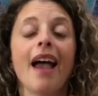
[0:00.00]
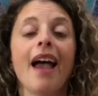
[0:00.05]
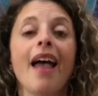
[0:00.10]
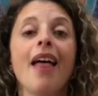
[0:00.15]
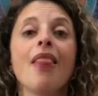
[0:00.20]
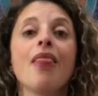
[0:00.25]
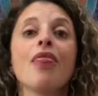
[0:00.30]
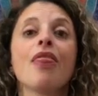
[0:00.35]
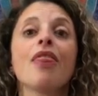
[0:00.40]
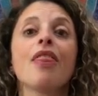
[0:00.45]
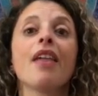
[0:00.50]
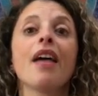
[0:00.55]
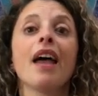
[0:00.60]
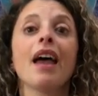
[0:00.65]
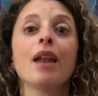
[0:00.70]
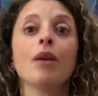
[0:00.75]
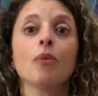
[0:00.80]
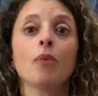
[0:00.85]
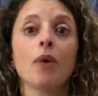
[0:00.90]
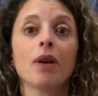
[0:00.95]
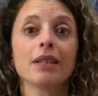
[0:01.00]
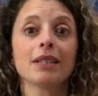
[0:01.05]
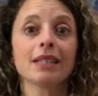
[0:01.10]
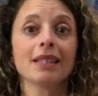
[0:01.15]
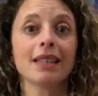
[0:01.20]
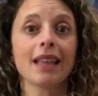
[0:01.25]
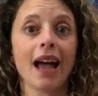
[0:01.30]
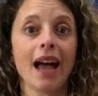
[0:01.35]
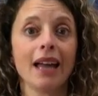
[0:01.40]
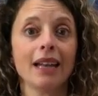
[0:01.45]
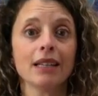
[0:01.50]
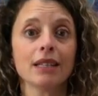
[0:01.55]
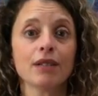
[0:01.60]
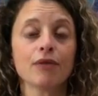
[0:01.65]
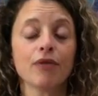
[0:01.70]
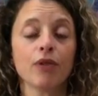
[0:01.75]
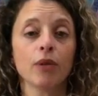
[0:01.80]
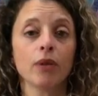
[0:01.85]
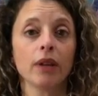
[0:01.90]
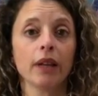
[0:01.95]
and then once that is
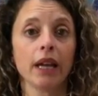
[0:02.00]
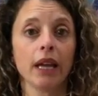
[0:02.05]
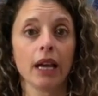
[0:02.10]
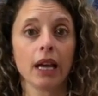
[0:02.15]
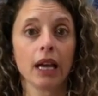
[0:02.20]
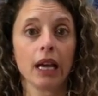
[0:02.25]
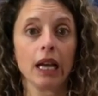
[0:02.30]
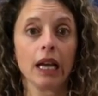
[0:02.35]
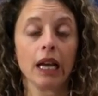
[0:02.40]
fully